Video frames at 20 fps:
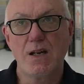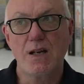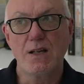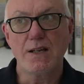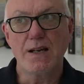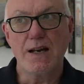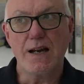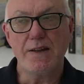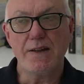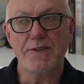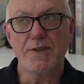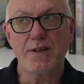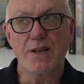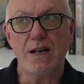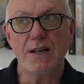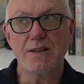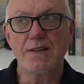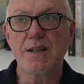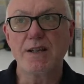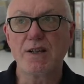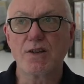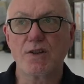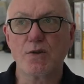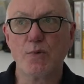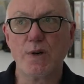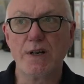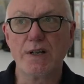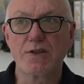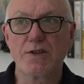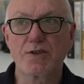Yeah, I think the
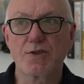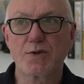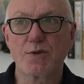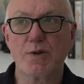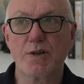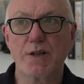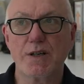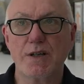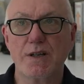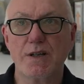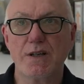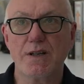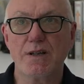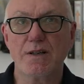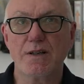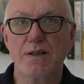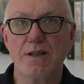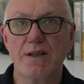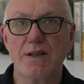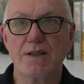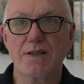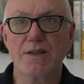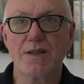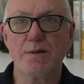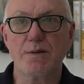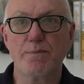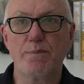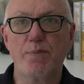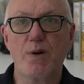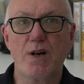real story here is
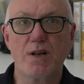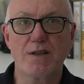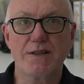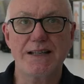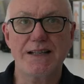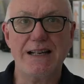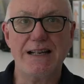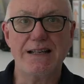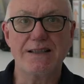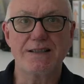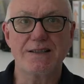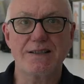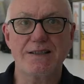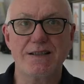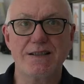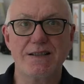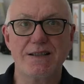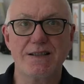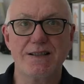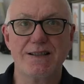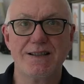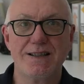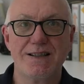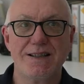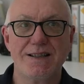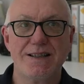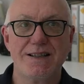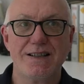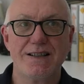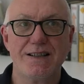that podcasting
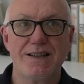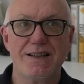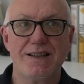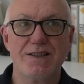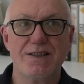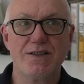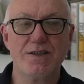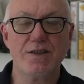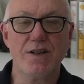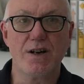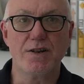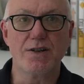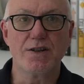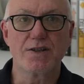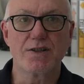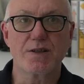is not a